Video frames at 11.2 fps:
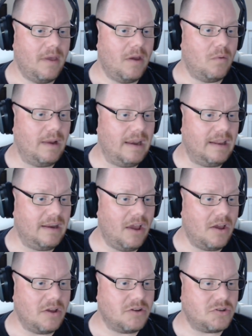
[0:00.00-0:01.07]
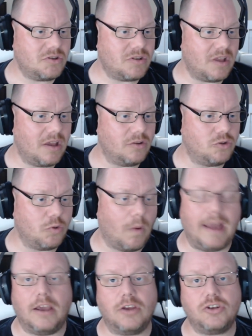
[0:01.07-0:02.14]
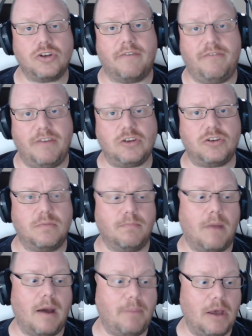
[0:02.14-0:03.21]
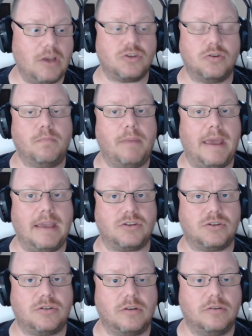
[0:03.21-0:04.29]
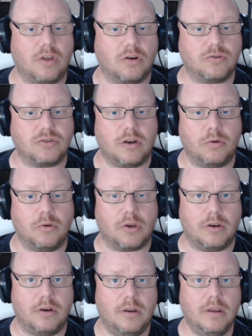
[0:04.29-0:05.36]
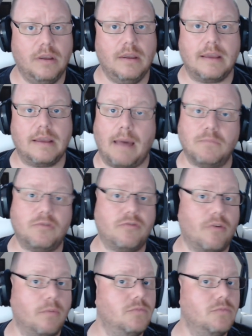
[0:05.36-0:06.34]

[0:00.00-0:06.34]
Willinghurst, Twinehurst. I fished my personal best, Dr. Lucan, comes from